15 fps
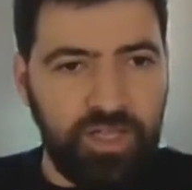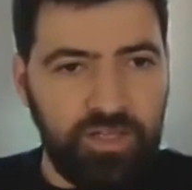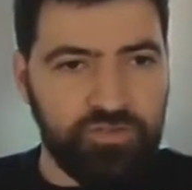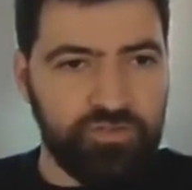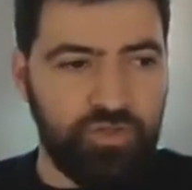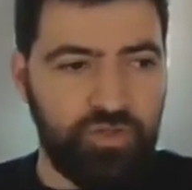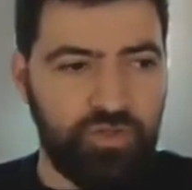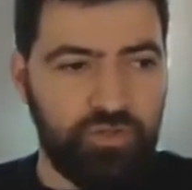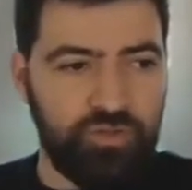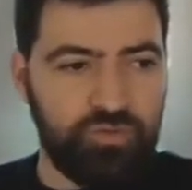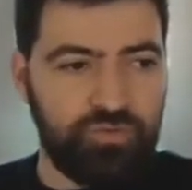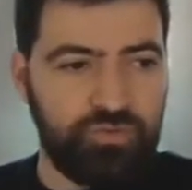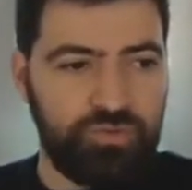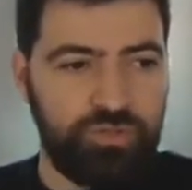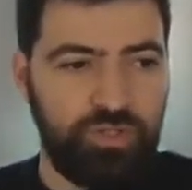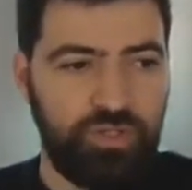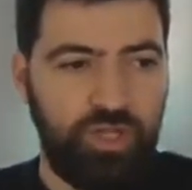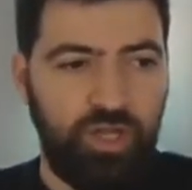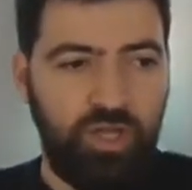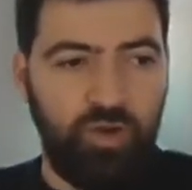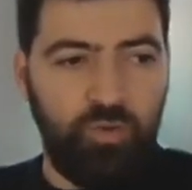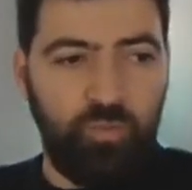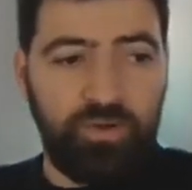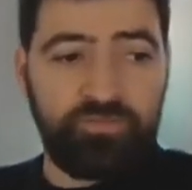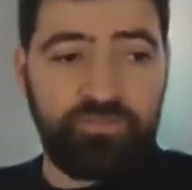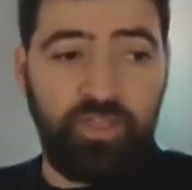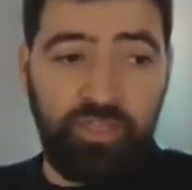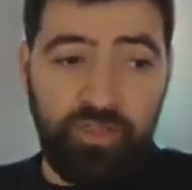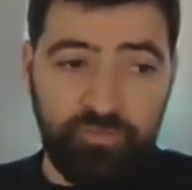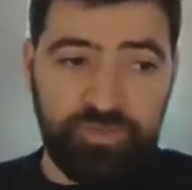So one of
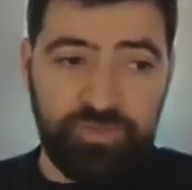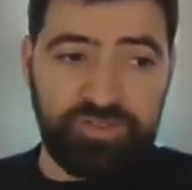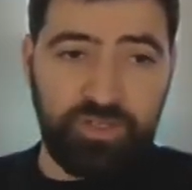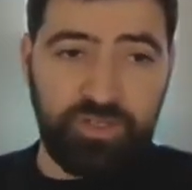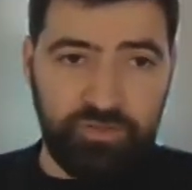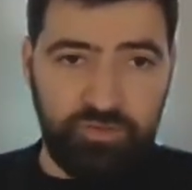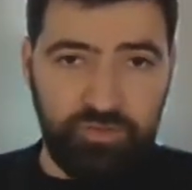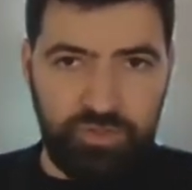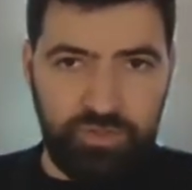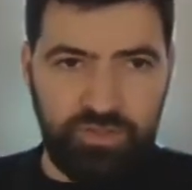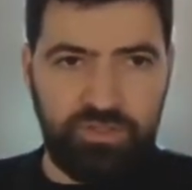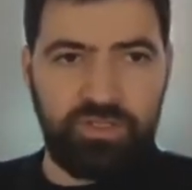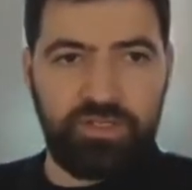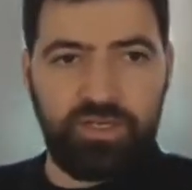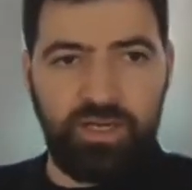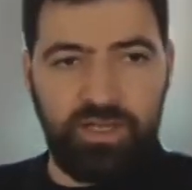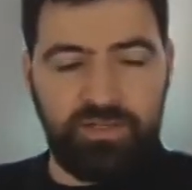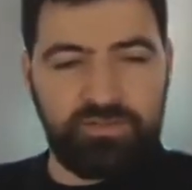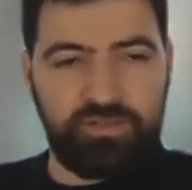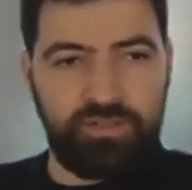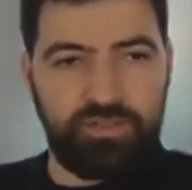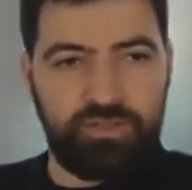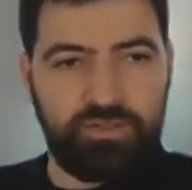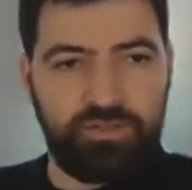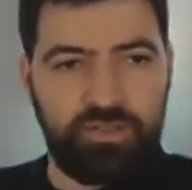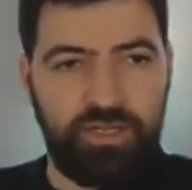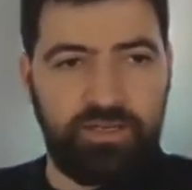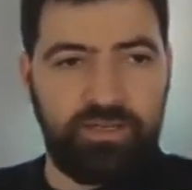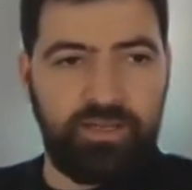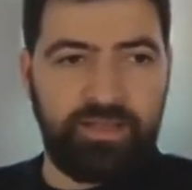the things we started doing in the last year,
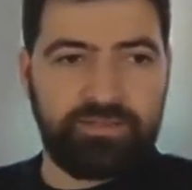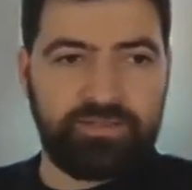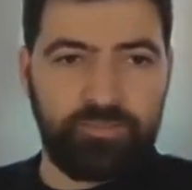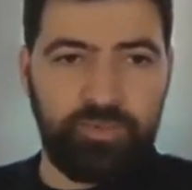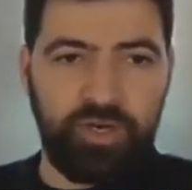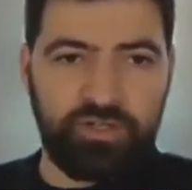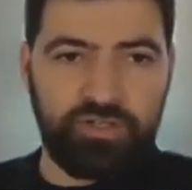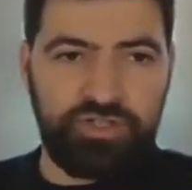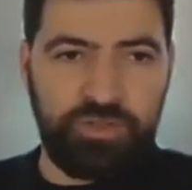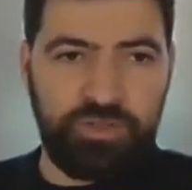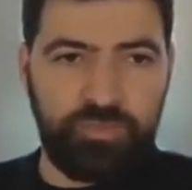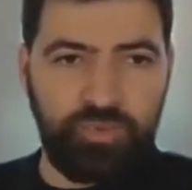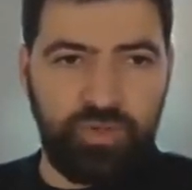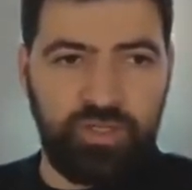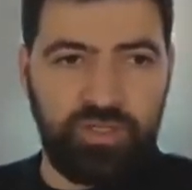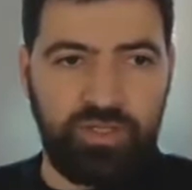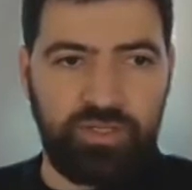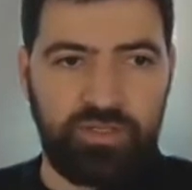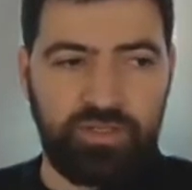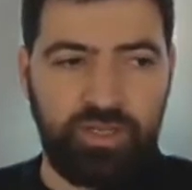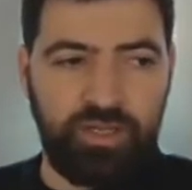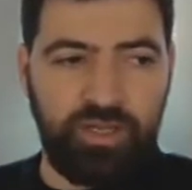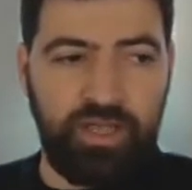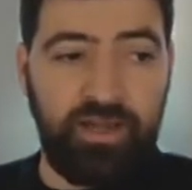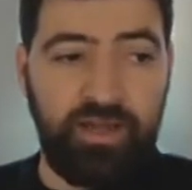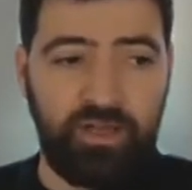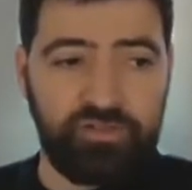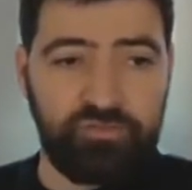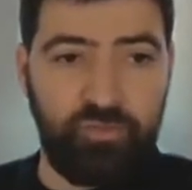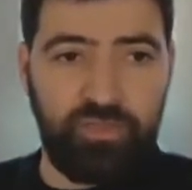and that's a partnership we
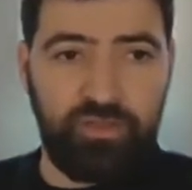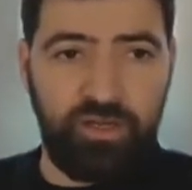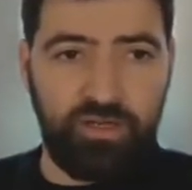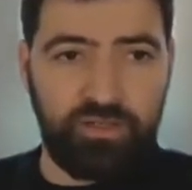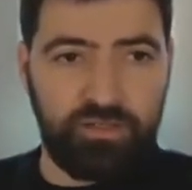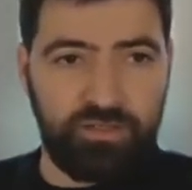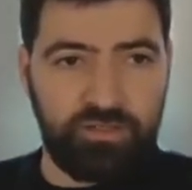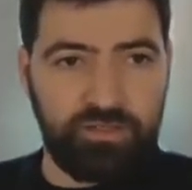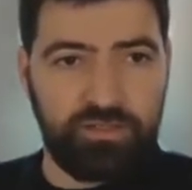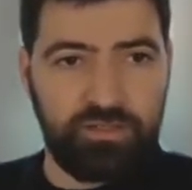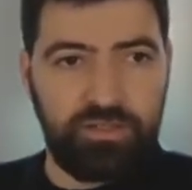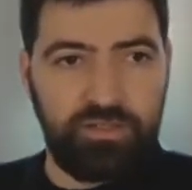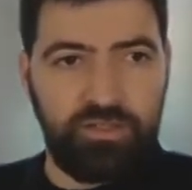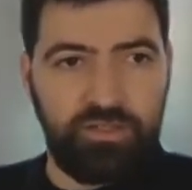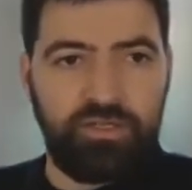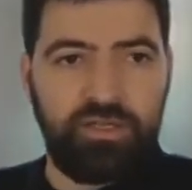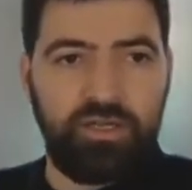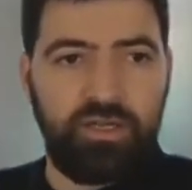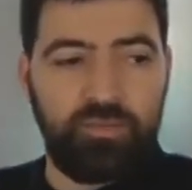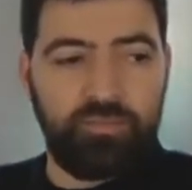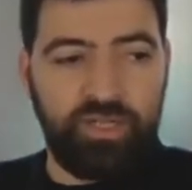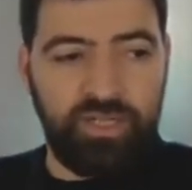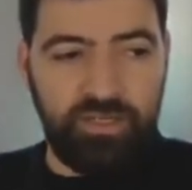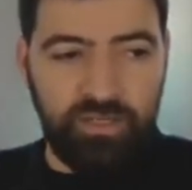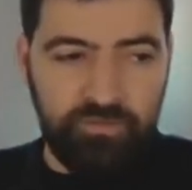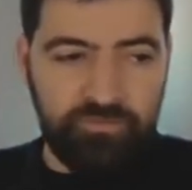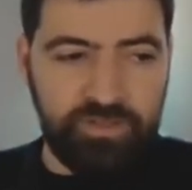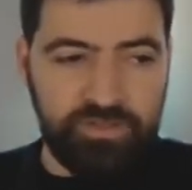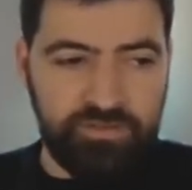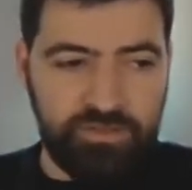announced with Guardian beginning
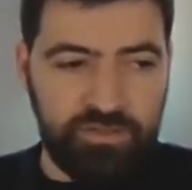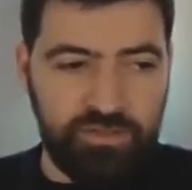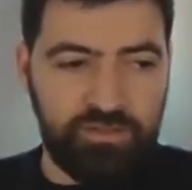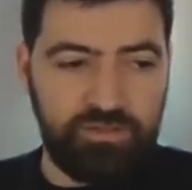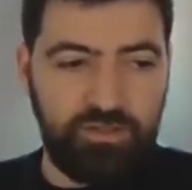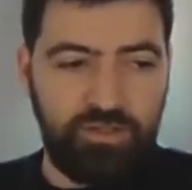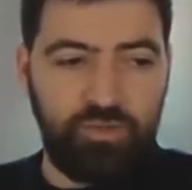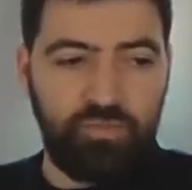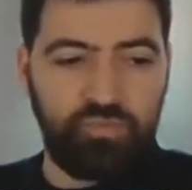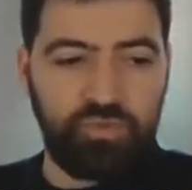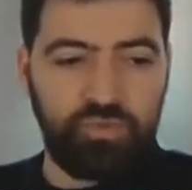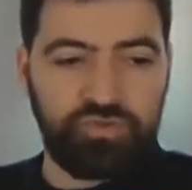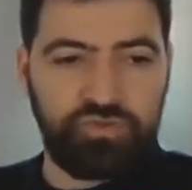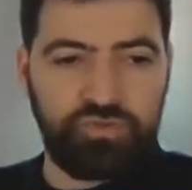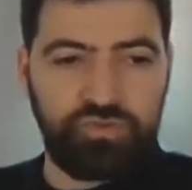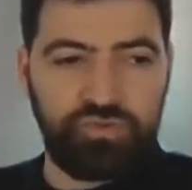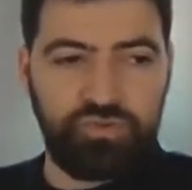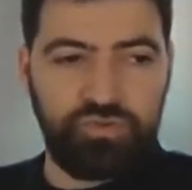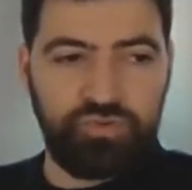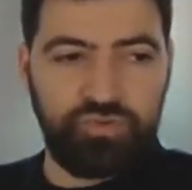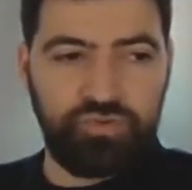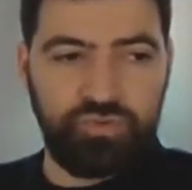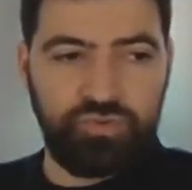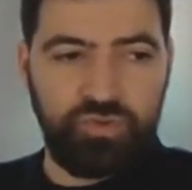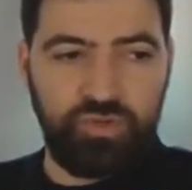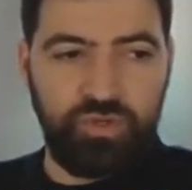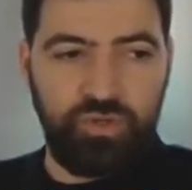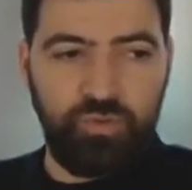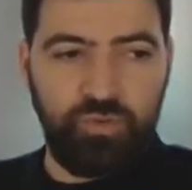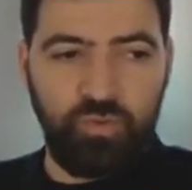of this year, was to
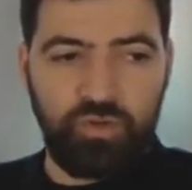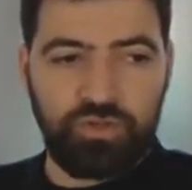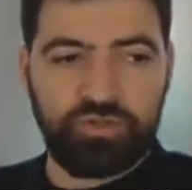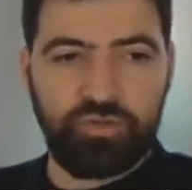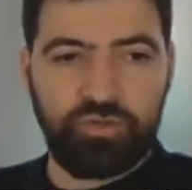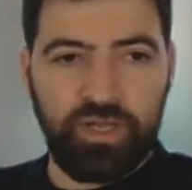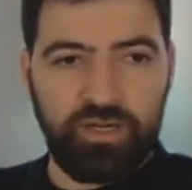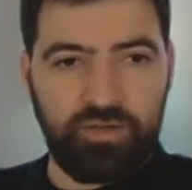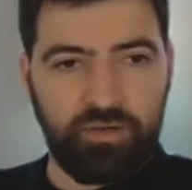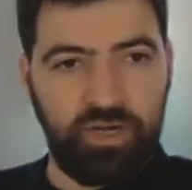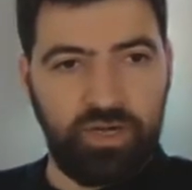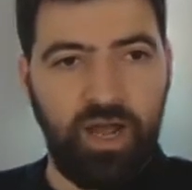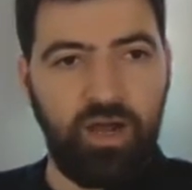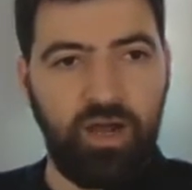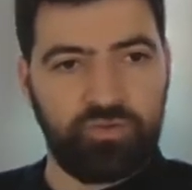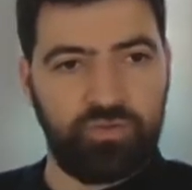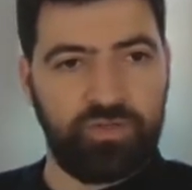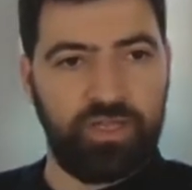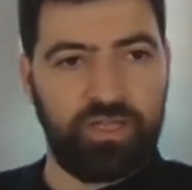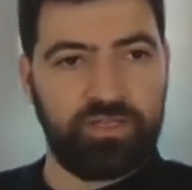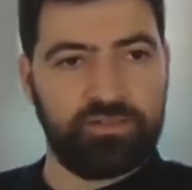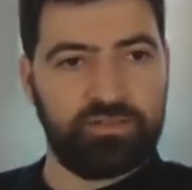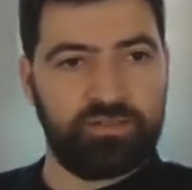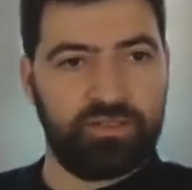work together on how to get